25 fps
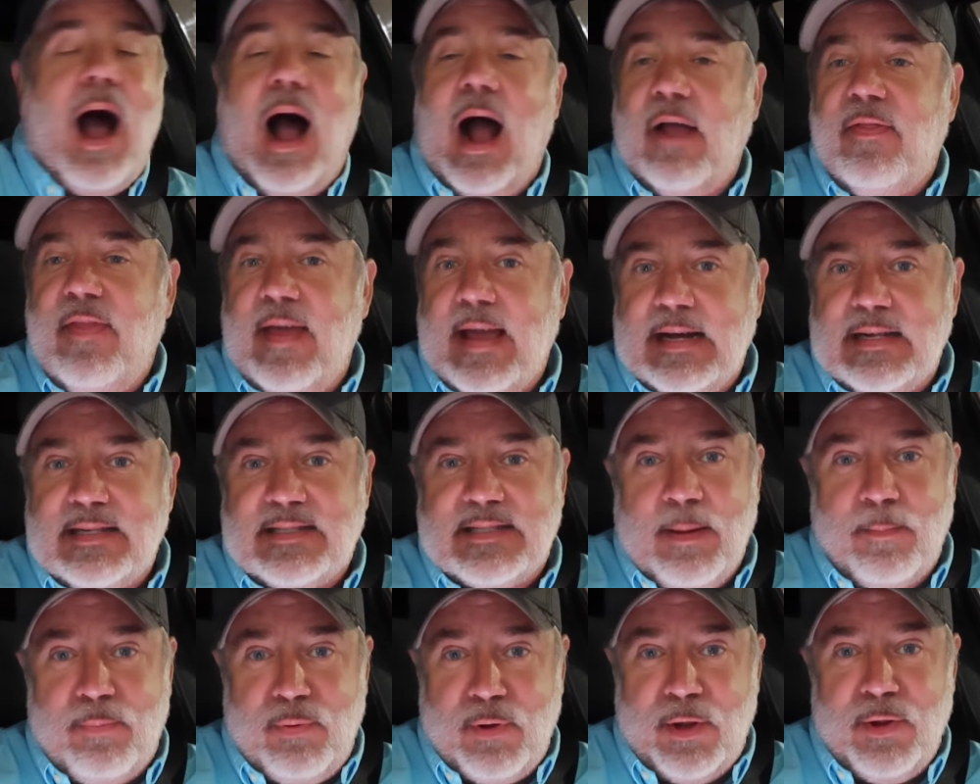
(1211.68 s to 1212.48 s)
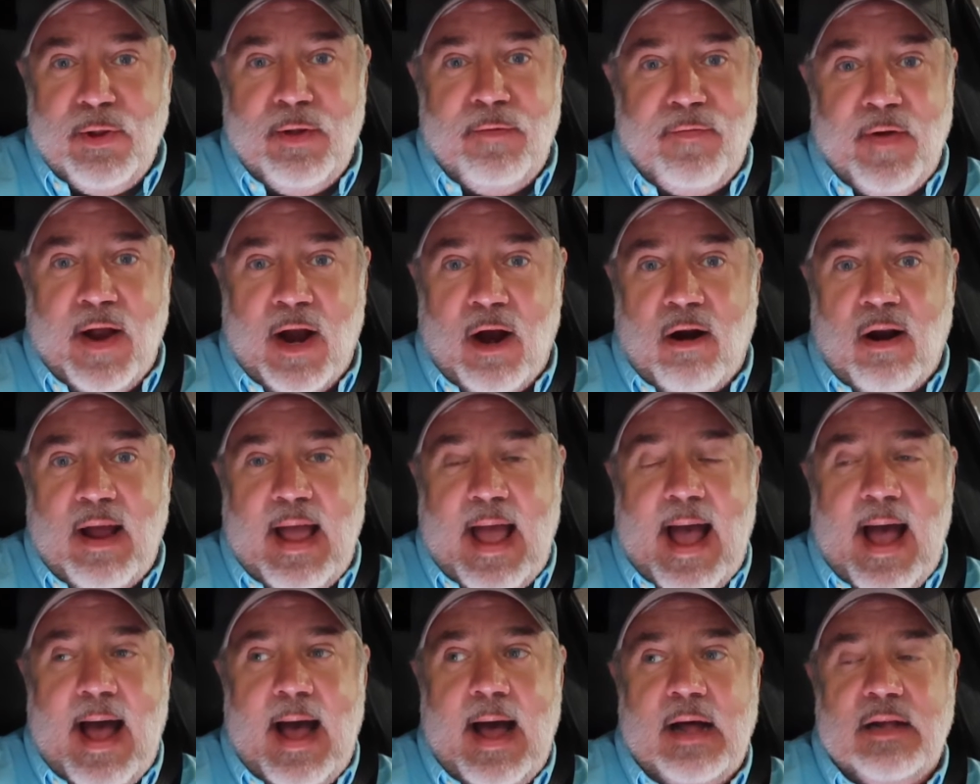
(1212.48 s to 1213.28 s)
I think it's completely fair
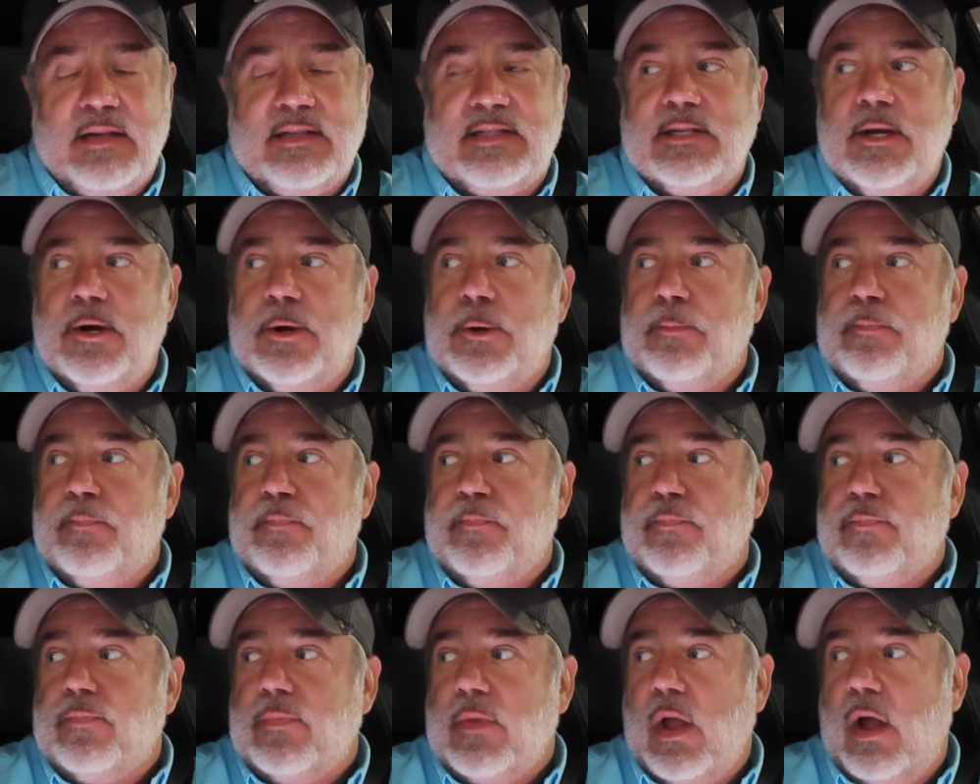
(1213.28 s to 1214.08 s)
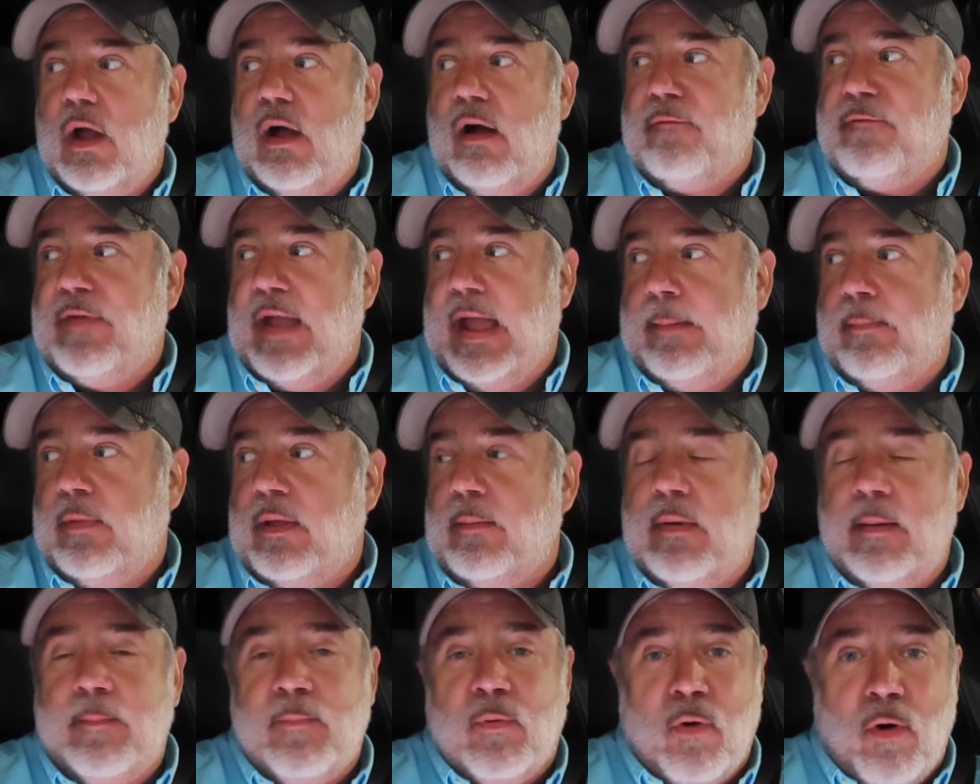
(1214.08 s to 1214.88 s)
as a
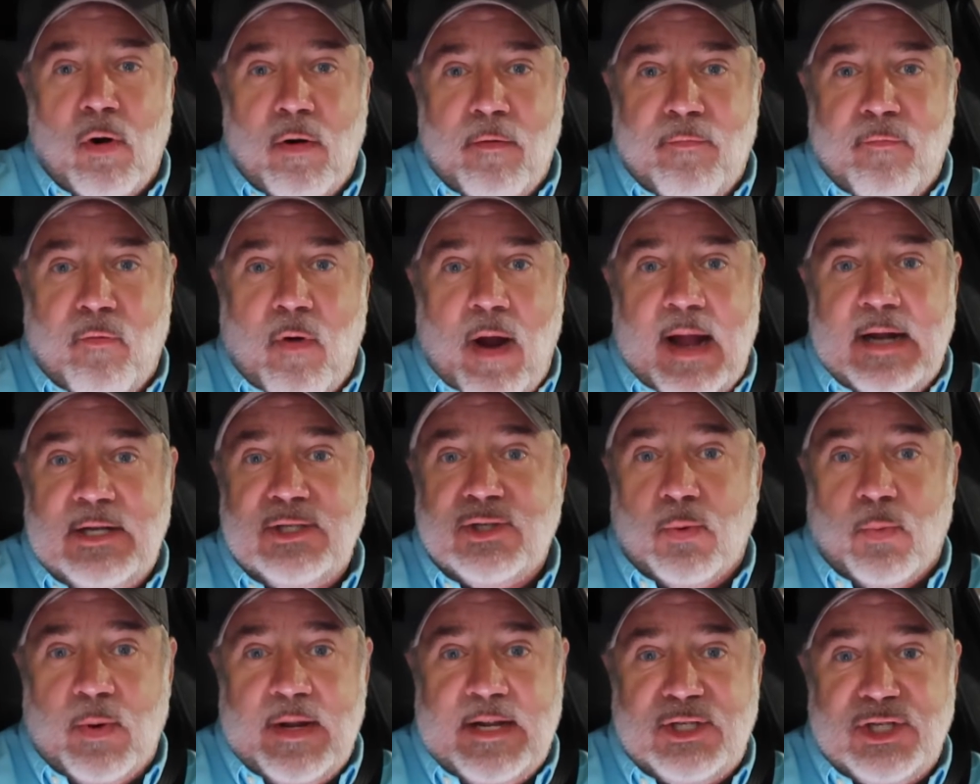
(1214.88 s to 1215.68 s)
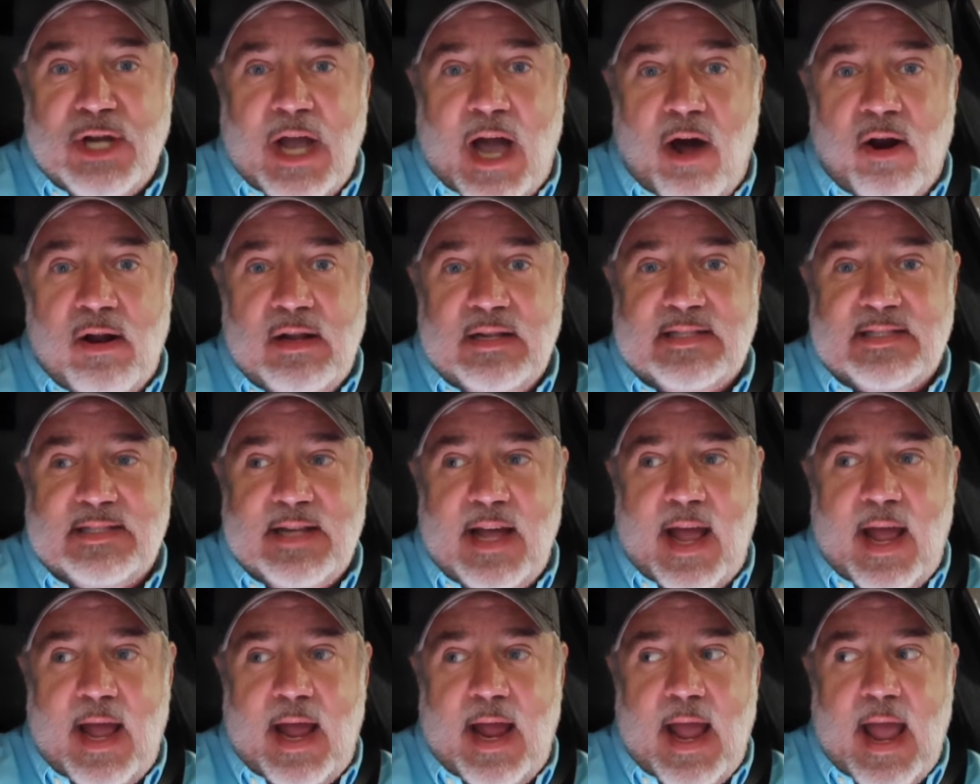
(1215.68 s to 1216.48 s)
family member or a friend to reach out and
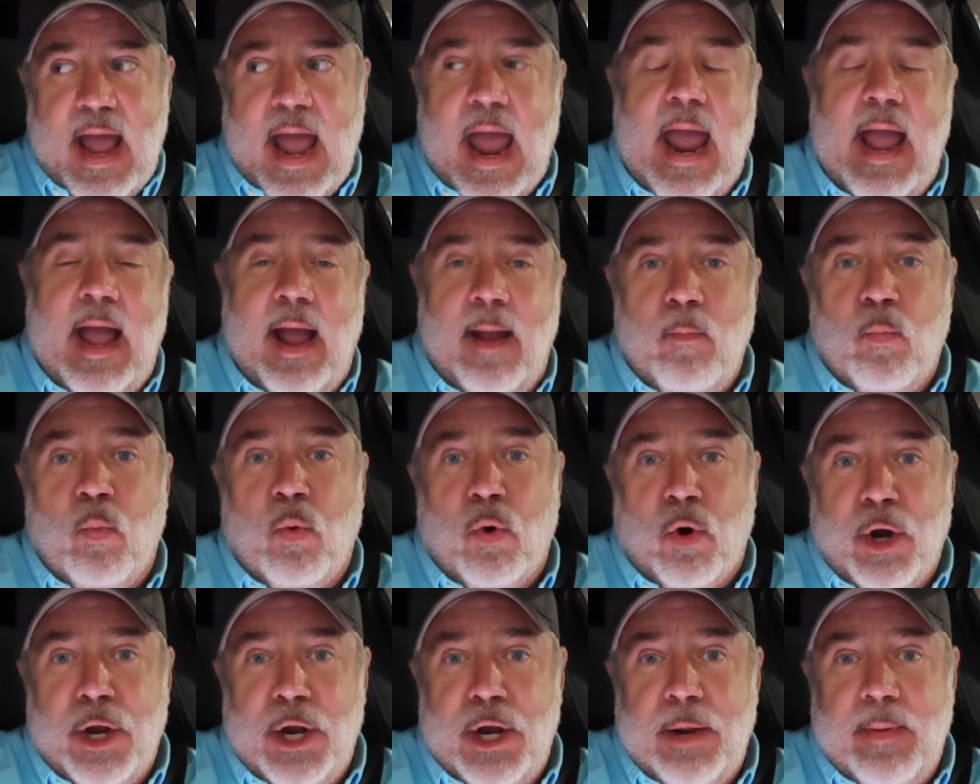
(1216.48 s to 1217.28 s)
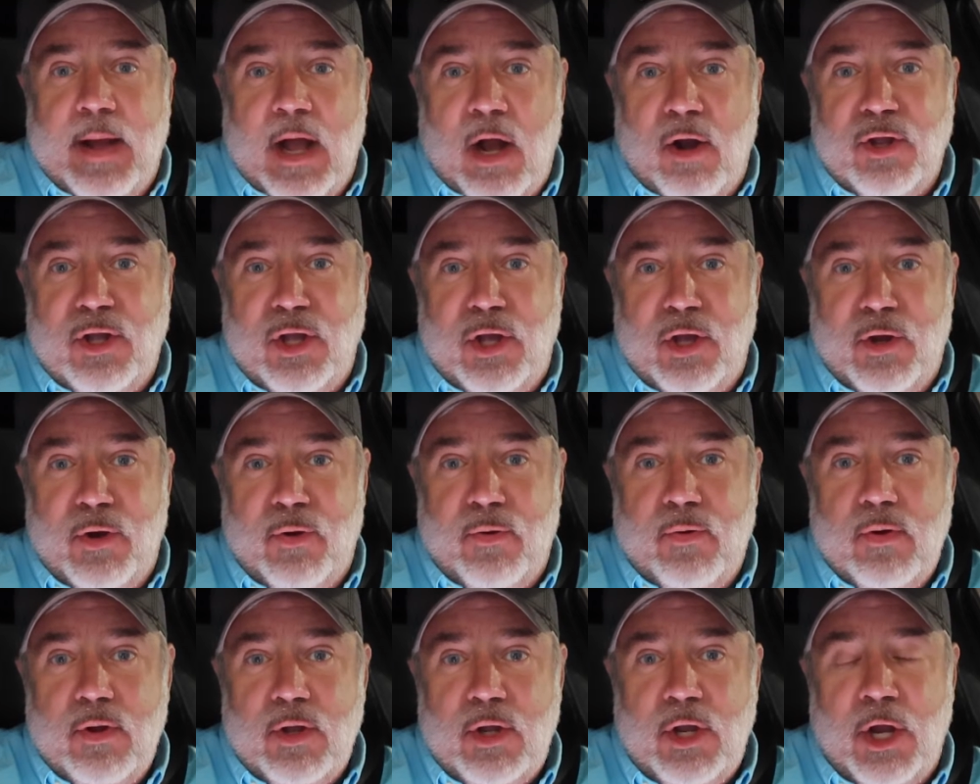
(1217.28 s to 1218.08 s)
say, hey, I'm worried about
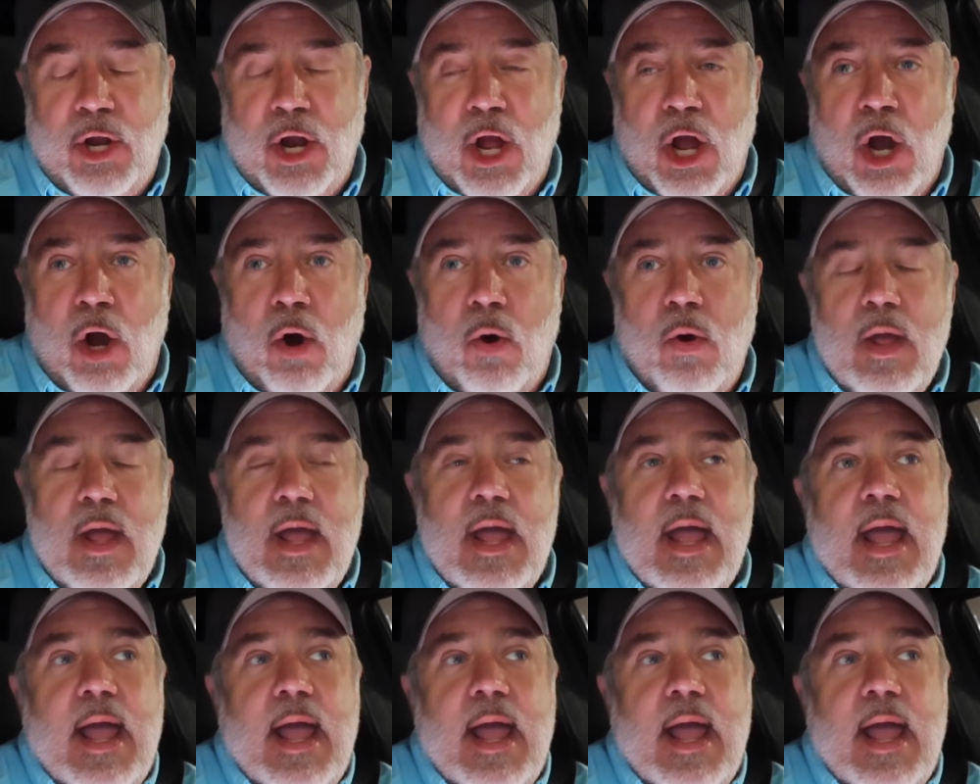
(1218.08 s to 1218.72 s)
you, you know?